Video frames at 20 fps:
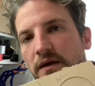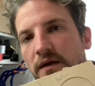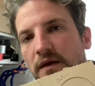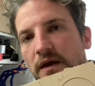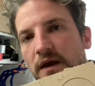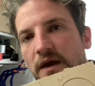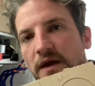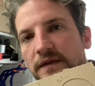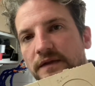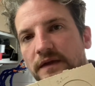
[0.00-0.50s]

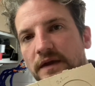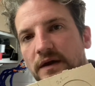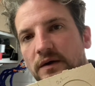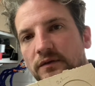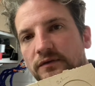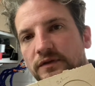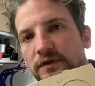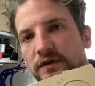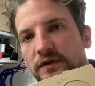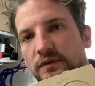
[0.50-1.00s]
and now
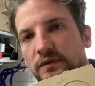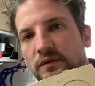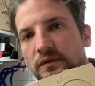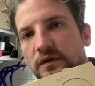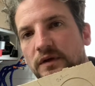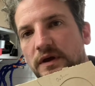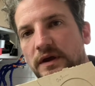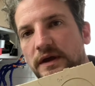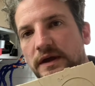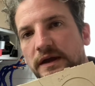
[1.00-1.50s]
I've done
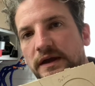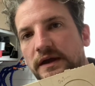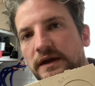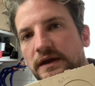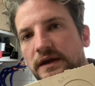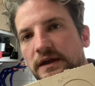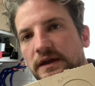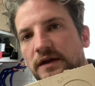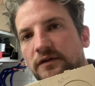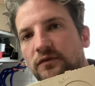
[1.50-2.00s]

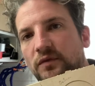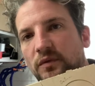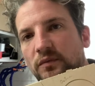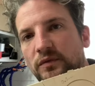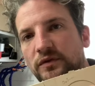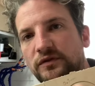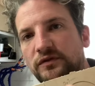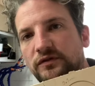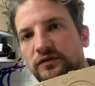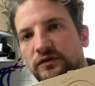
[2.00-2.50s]
another one,
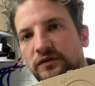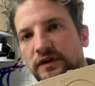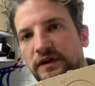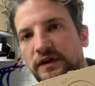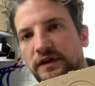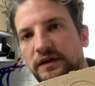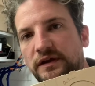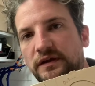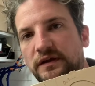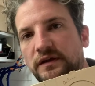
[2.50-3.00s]
which
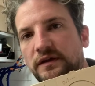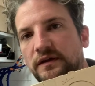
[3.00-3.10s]
the